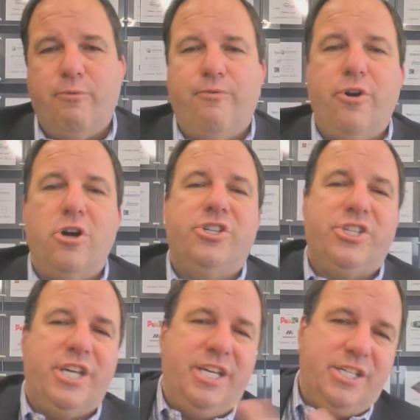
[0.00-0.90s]

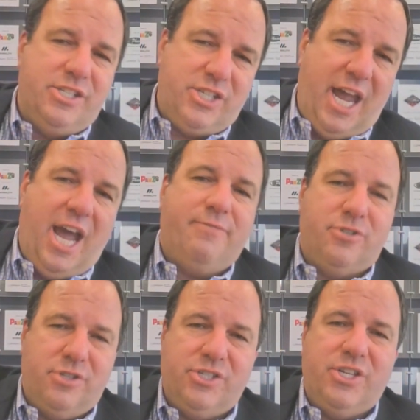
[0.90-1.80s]
versus
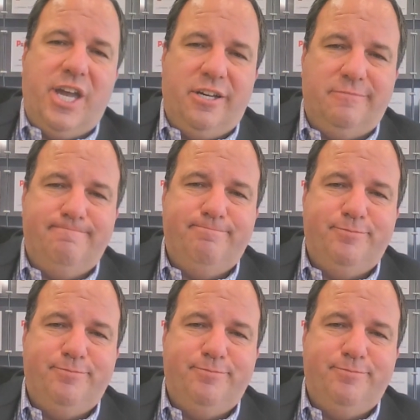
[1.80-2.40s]
after the sale.